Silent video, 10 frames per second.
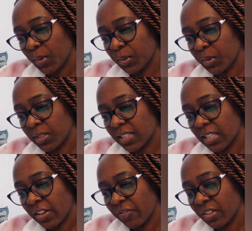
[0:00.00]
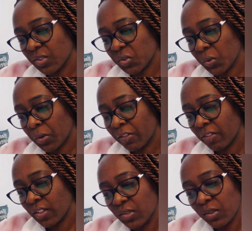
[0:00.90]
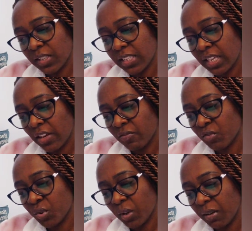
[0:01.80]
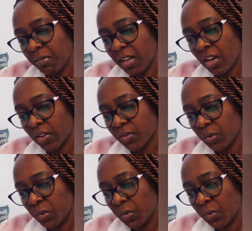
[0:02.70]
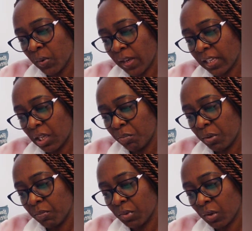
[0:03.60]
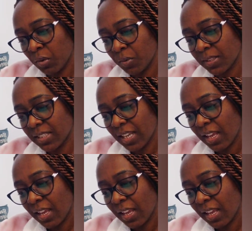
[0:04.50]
Lord, save his soul if he's not saved. Draw him near to you and keep him close.